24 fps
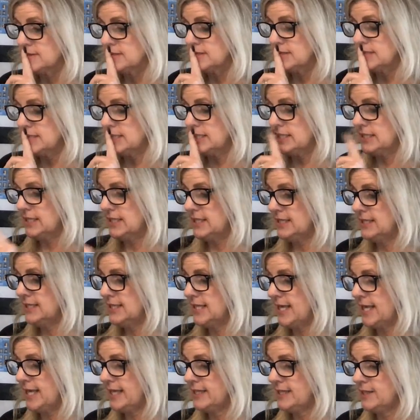Then he and
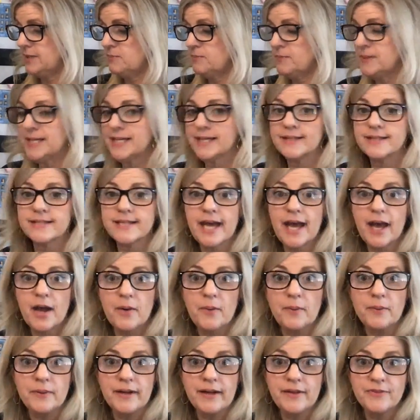Annie peeked
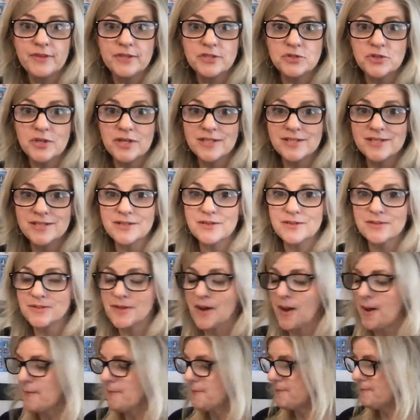out at the
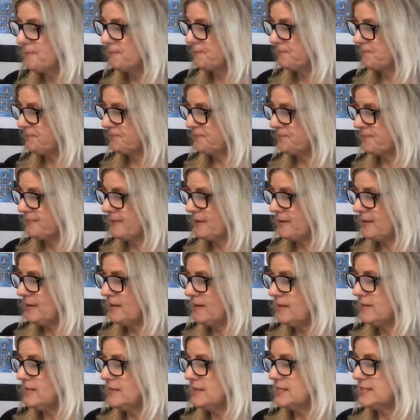triceratop.
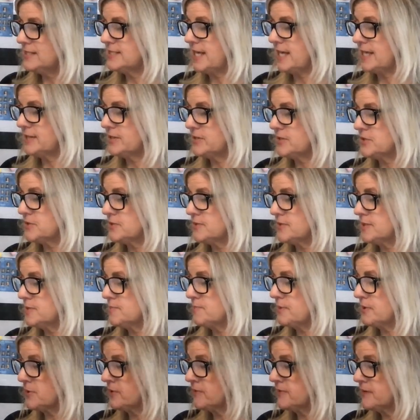The dinosaur was
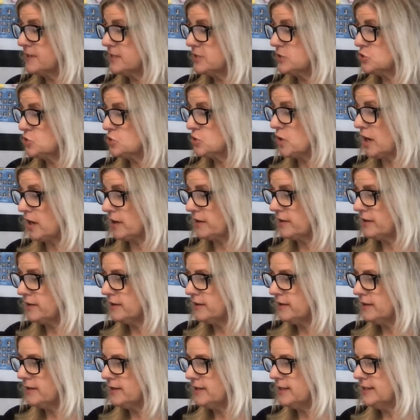bigger than a truck,
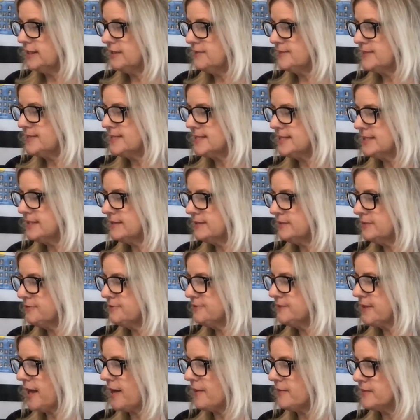and he was eating the
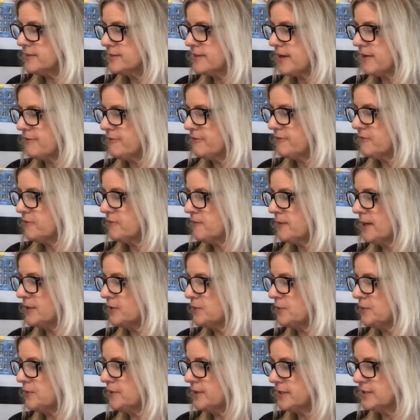flowers off of a
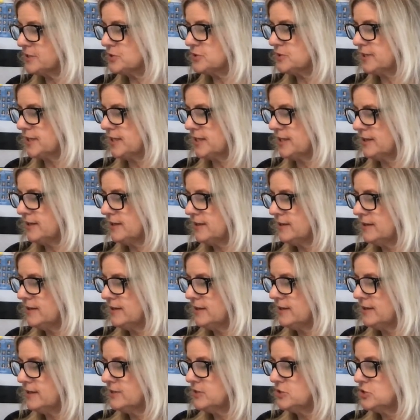magnolia tree.
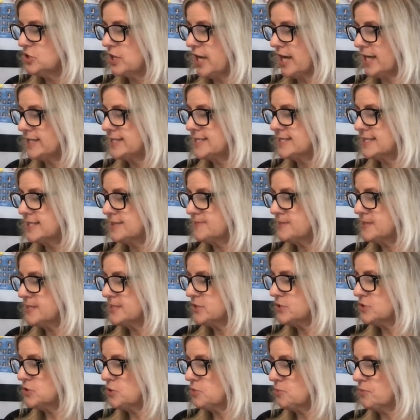Jack slipped his
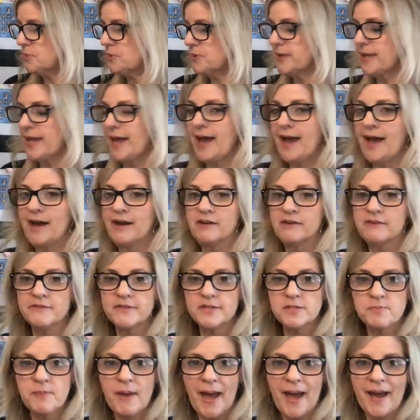notebook out of
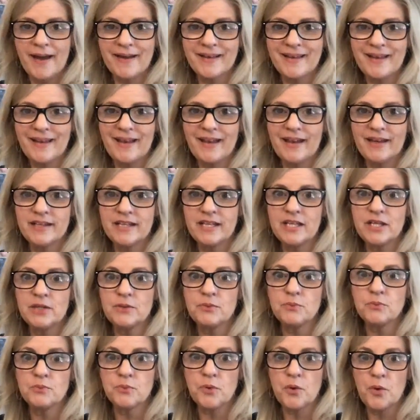his pack, and he
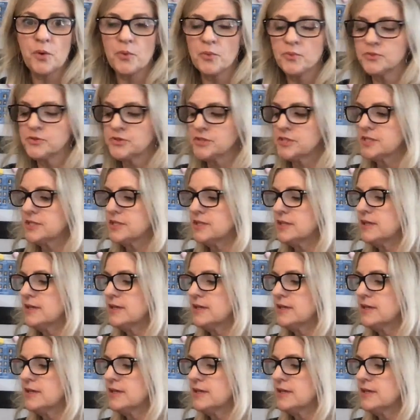wrote,